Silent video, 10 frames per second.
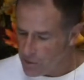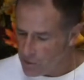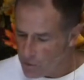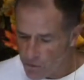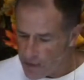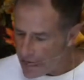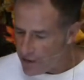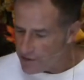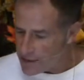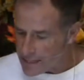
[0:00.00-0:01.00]

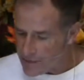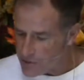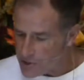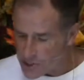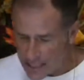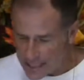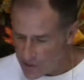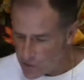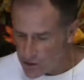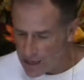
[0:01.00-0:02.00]
without either
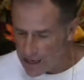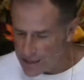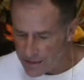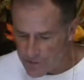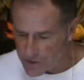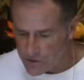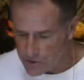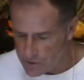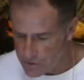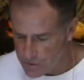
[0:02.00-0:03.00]
Satan or God giving it to
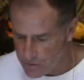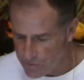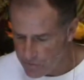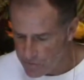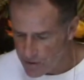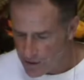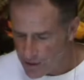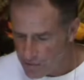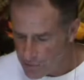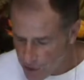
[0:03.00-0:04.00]
you.
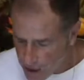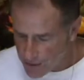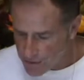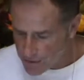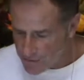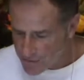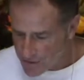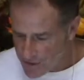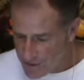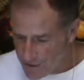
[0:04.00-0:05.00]
But
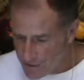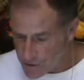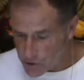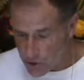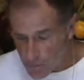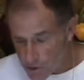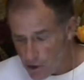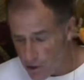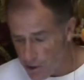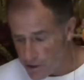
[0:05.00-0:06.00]
the trump
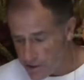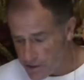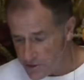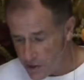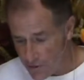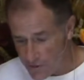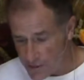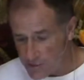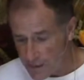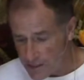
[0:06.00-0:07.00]
card is on
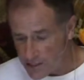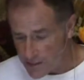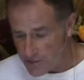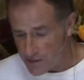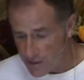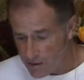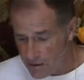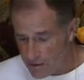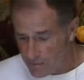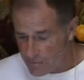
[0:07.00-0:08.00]
this passivity
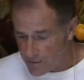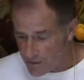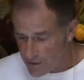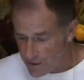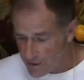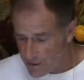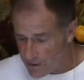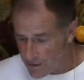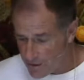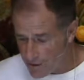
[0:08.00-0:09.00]

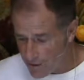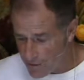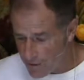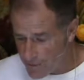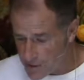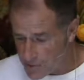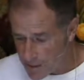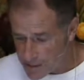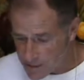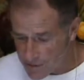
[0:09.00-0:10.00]
on this
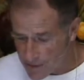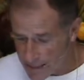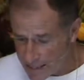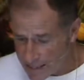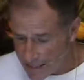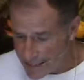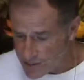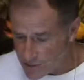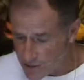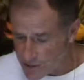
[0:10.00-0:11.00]
passivity getting
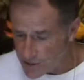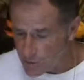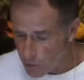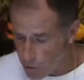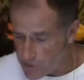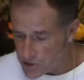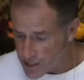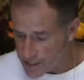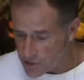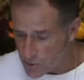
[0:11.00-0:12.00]
cancer is Romans
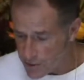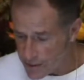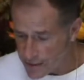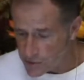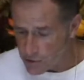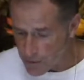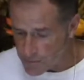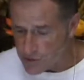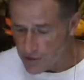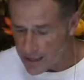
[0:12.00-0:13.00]
8:28
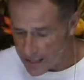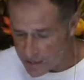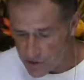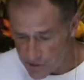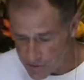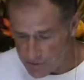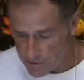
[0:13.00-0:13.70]
trumps the cancer,